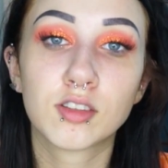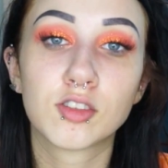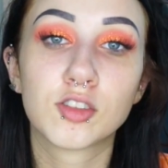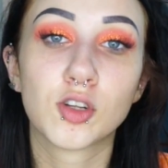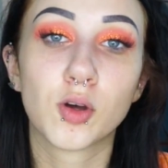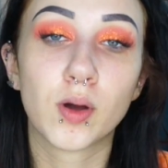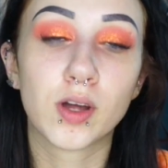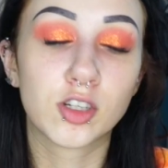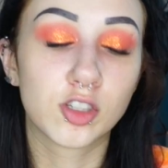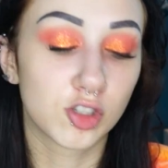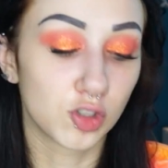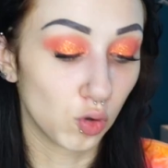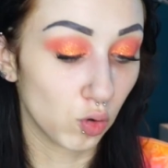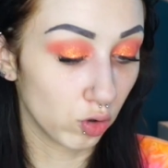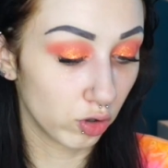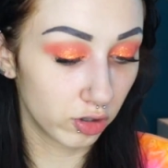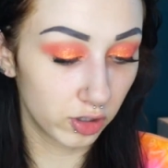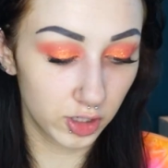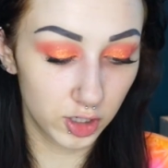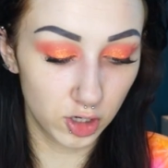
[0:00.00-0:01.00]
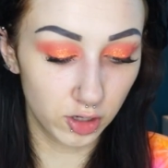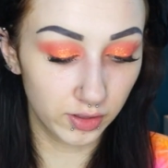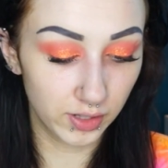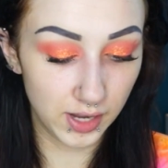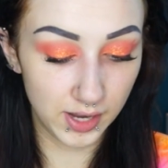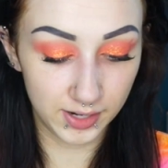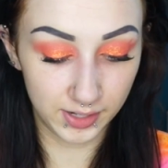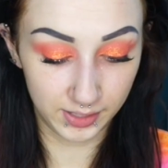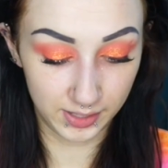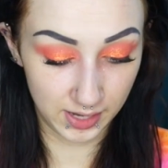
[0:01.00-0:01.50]
so I just ordered it
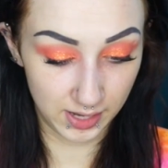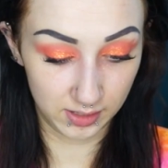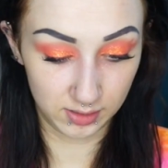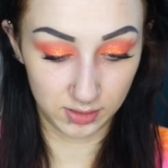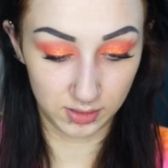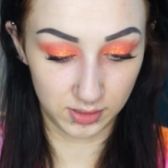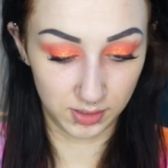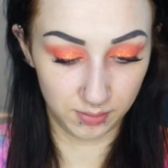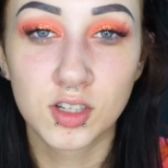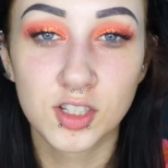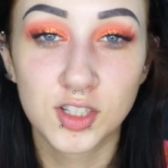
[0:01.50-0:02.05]
online and guessed.